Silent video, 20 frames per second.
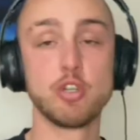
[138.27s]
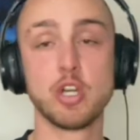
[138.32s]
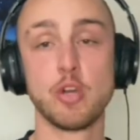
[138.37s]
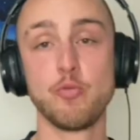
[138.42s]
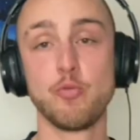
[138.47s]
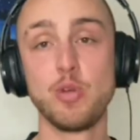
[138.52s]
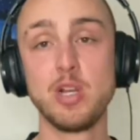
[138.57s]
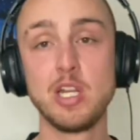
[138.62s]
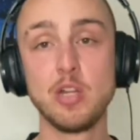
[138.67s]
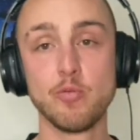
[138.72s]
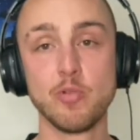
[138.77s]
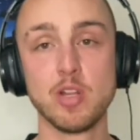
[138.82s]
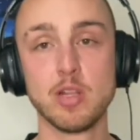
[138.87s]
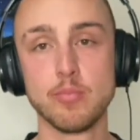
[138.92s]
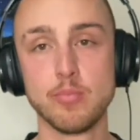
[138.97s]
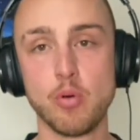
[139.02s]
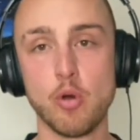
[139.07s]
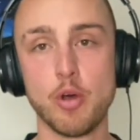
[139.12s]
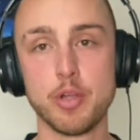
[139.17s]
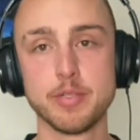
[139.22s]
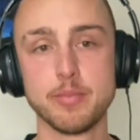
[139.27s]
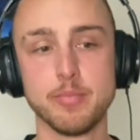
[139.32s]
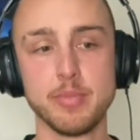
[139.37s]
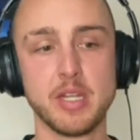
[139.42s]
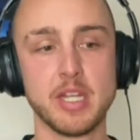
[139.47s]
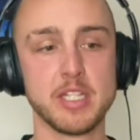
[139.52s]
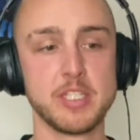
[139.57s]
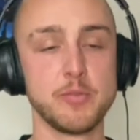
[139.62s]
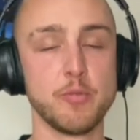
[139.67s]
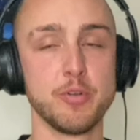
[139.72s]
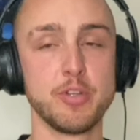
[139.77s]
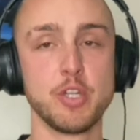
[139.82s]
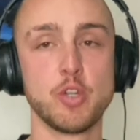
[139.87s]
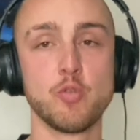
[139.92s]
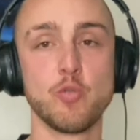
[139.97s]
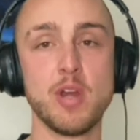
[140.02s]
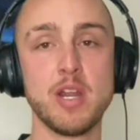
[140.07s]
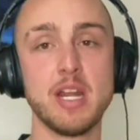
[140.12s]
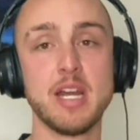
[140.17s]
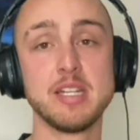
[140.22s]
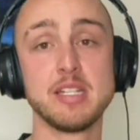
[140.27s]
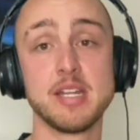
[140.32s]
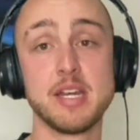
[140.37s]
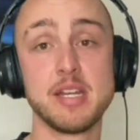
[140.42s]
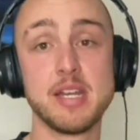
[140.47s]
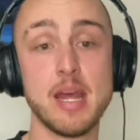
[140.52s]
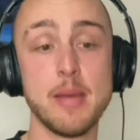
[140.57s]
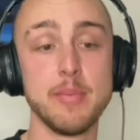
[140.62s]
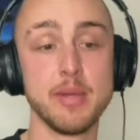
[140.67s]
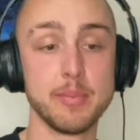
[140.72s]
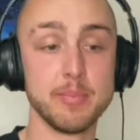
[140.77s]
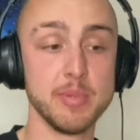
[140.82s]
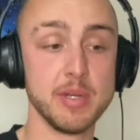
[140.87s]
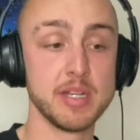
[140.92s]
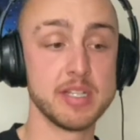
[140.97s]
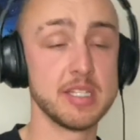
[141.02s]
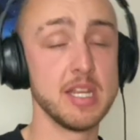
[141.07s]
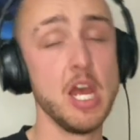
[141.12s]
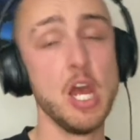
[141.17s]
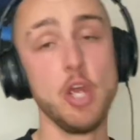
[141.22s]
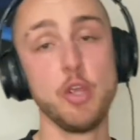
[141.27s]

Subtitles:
are really important because you want to create a dynamic mix.